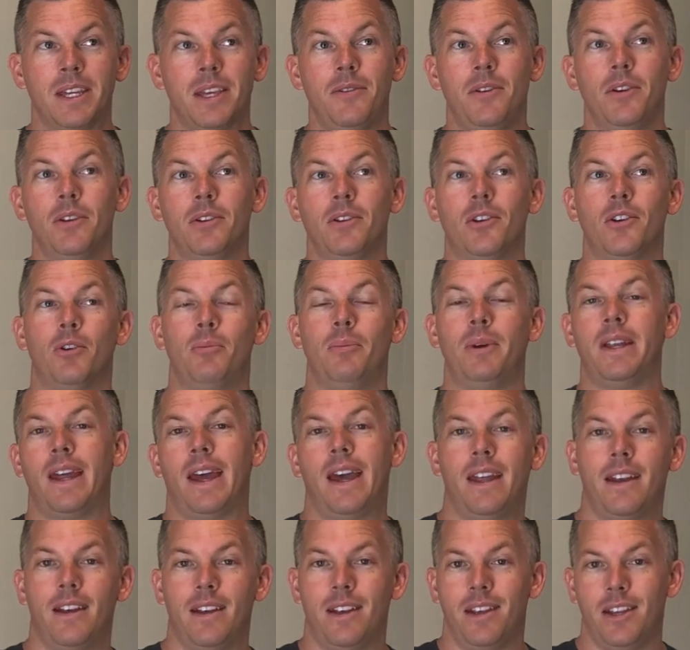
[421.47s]
give you a little bit
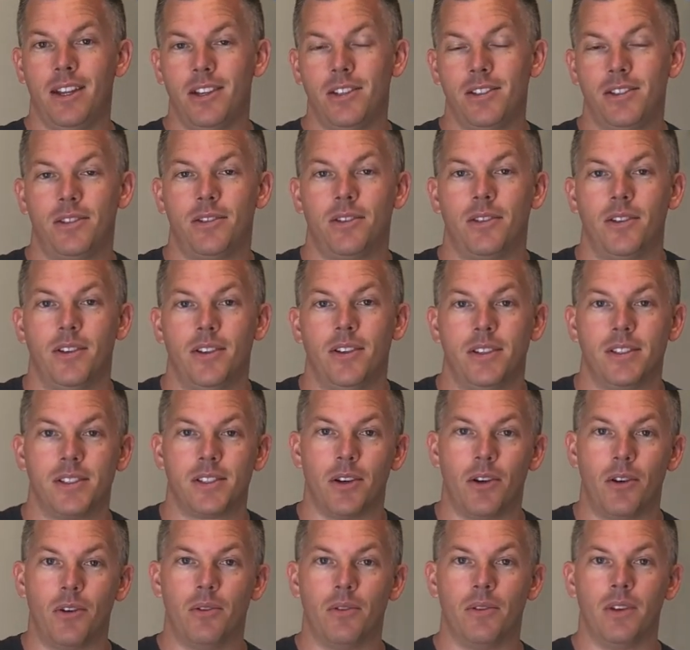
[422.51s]
added insurance
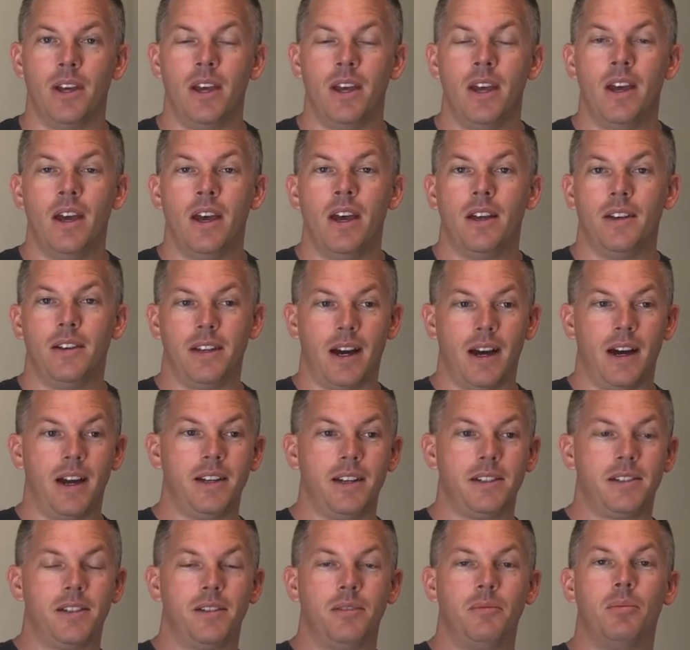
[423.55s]
on
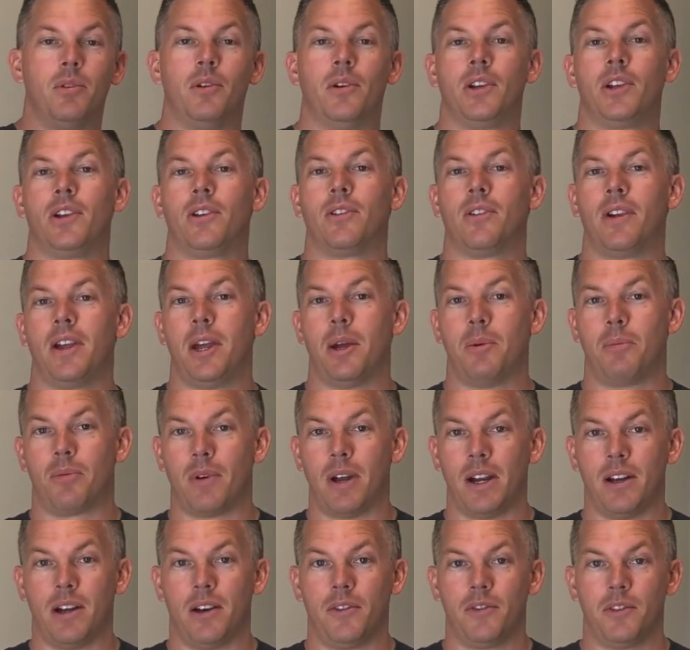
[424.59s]
not blowing your amp
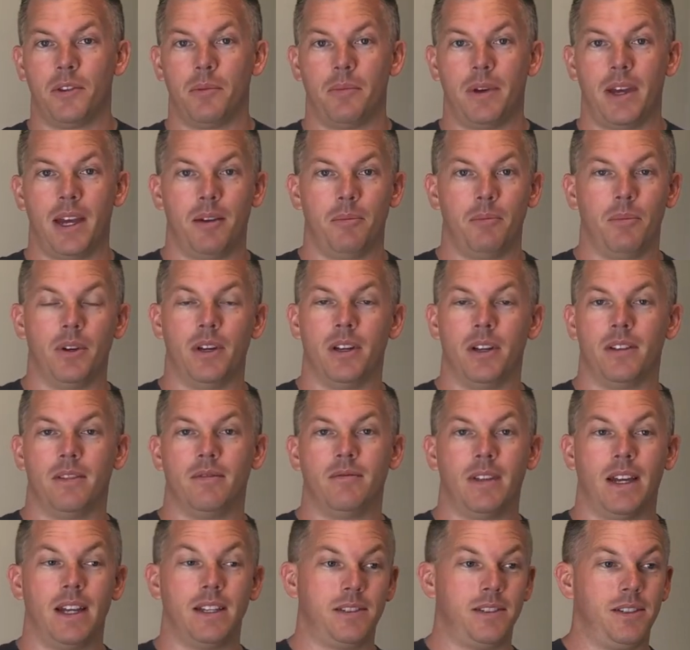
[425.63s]
right off the bat. But
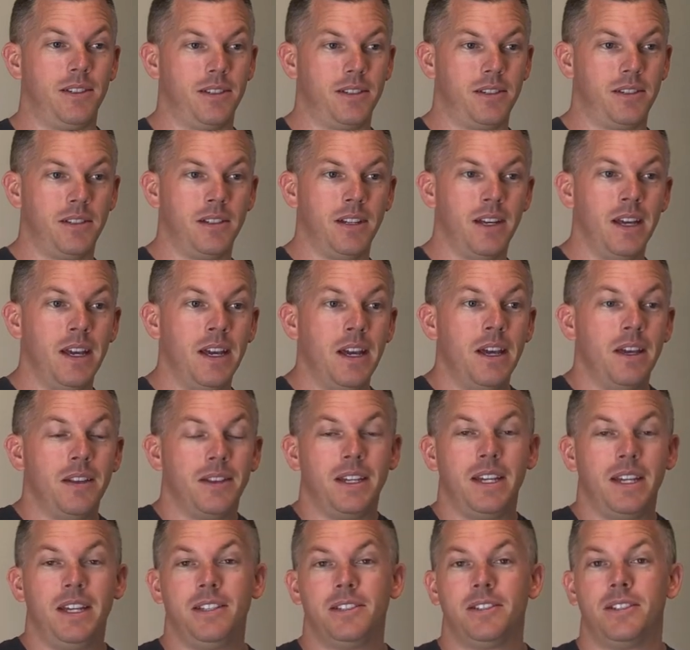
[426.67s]
that's just
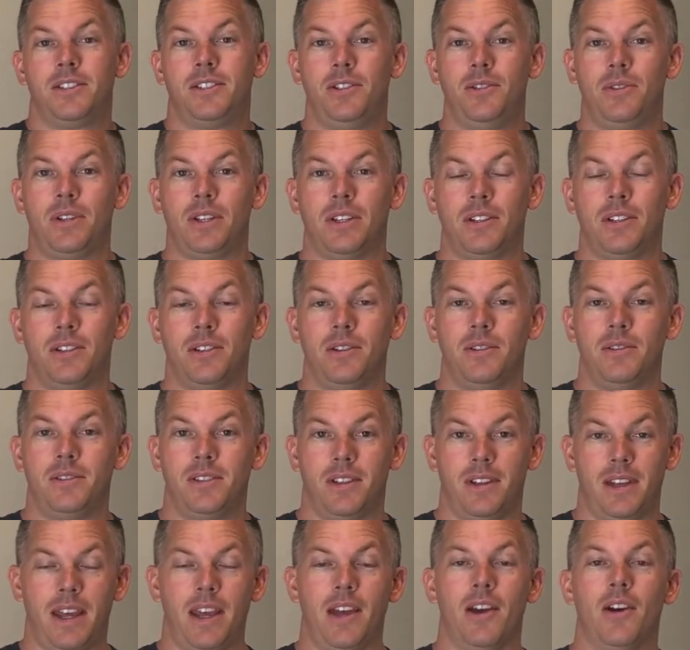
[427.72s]
things that you can do
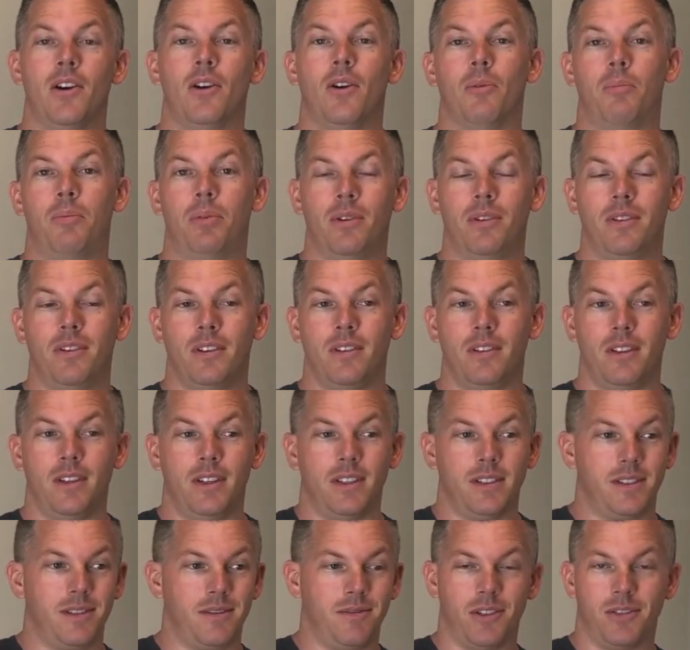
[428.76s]
to help.
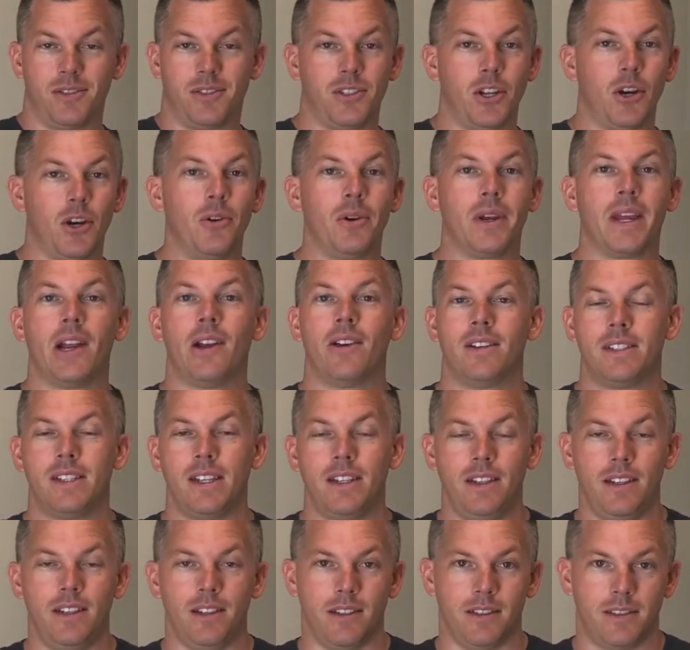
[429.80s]
There's no
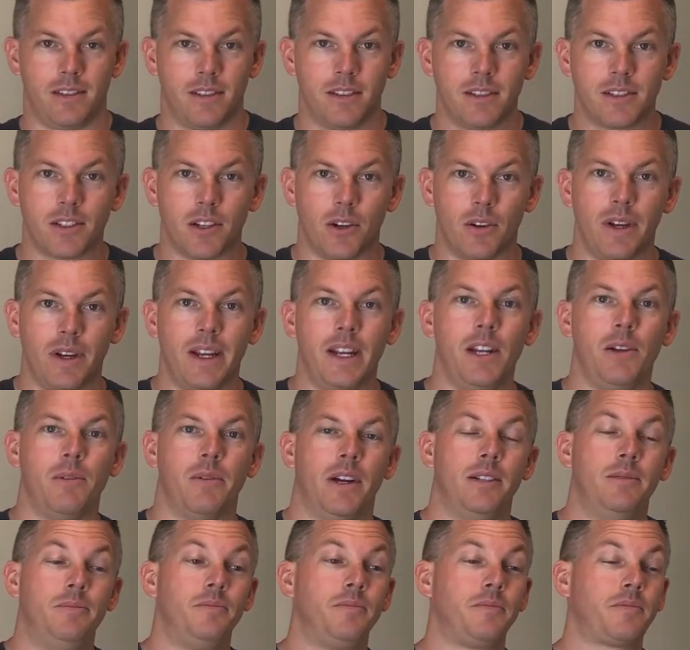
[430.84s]
guarantees. So anyway,